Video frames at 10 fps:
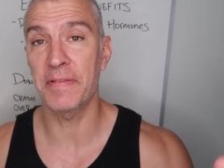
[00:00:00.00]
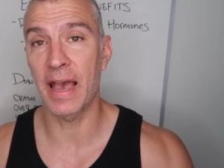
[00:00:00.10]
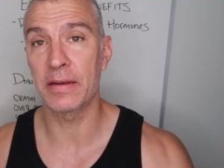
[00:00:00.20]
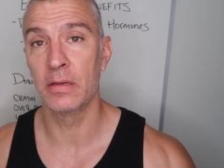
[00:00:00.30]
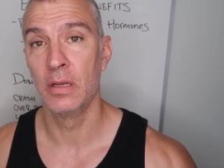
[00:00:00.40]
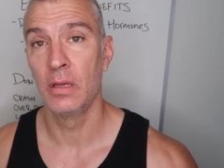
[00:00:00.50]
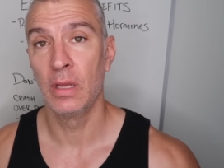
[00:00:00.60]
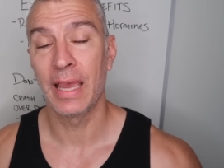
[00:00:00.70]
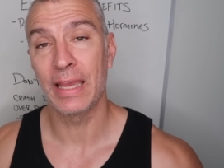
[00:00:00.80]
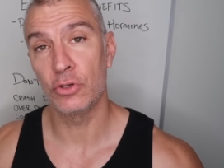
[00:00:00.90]
fat
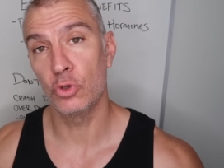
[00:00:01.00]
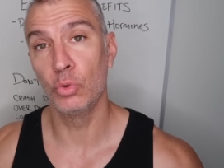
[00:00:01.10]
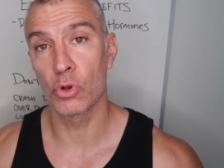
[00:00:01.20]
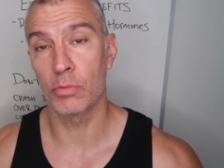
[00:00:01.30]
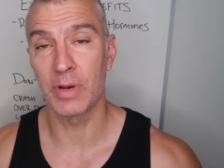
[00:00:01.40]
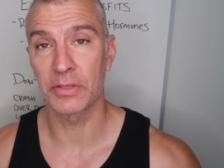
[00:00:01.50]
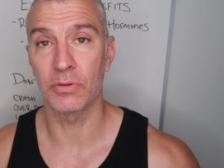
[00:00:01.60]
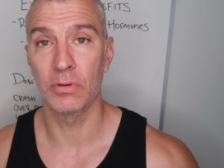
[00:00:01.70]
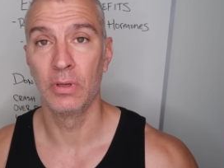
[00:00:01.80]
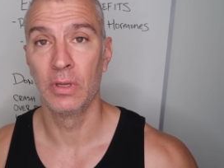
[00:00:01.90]
and too little
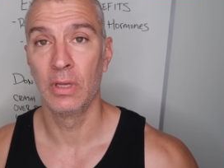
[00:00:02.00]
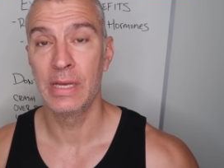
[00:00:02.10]
muscle.